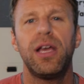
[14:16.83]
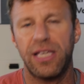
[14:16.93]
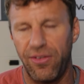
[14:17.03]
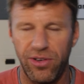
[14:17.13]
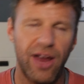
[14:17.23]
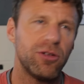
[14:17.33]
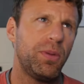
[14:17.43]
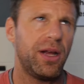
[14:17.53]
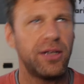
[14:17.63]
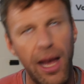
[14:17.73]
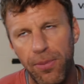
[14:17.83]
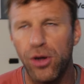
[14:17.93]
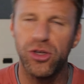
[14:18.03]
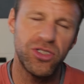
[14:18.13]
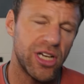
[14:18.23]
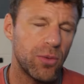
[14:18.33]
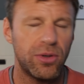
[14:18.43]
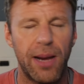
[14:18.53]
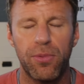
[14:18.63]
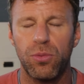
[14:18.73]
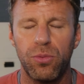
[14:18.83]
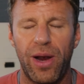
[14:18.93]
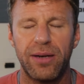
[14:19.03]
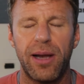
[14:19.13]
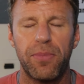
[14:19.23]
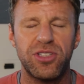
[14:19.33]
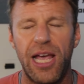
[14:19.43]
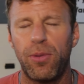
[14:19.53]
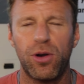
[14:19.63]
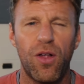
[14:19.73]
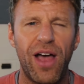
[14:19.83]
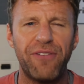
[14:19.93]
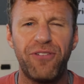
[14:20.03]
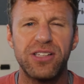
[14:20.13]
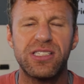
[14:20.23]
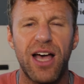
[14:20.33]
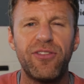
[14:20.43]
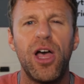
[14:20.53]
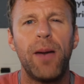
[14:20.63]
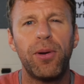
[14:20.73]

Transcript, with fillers: giving everybody a number, using your number, random number table, and all that fun stuff.